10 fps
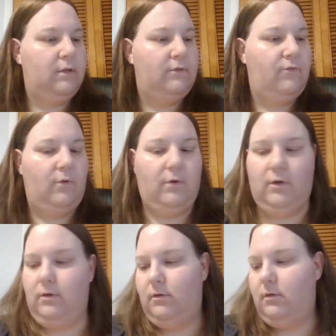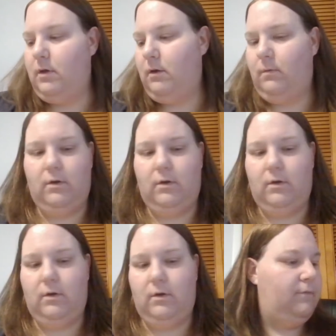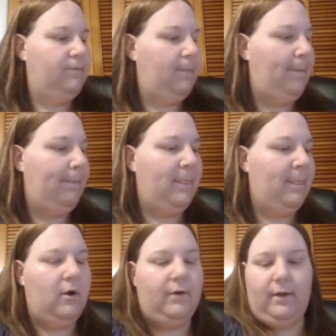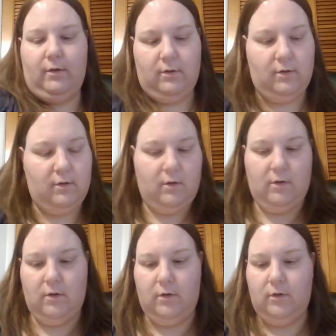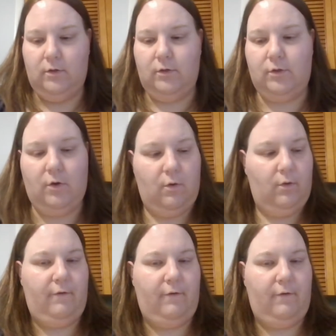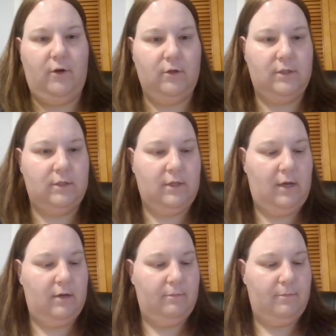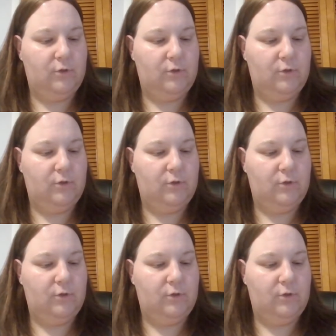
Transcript: for that one. Alright. So the first and most